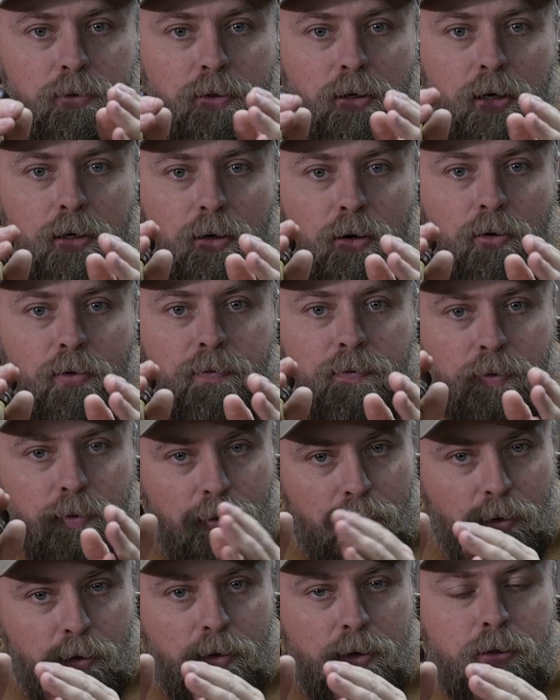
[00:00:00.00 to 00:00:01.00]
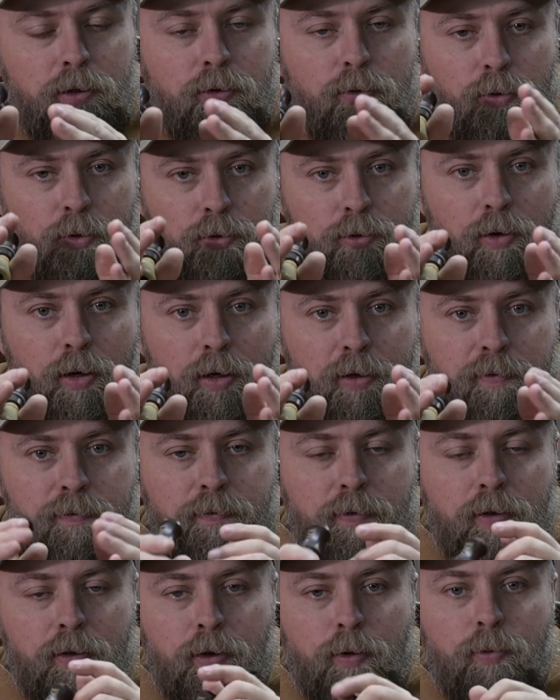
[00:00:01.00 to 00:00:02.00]
and I know if you're learning, you are trying to
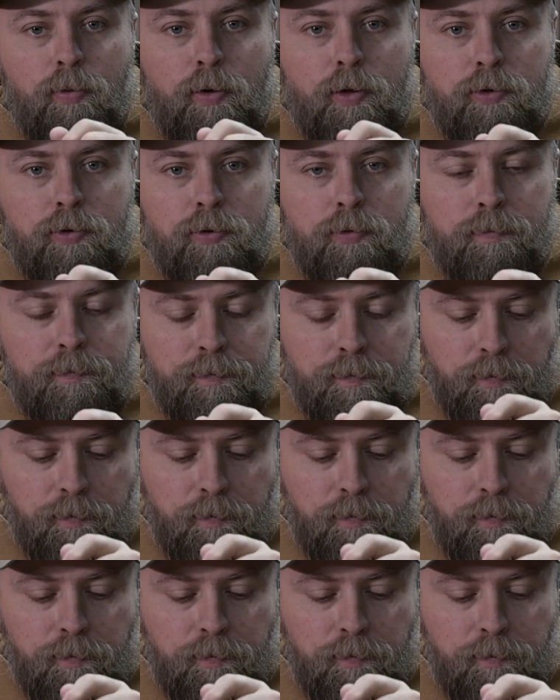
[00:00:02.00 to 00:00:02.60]
feel air pressure,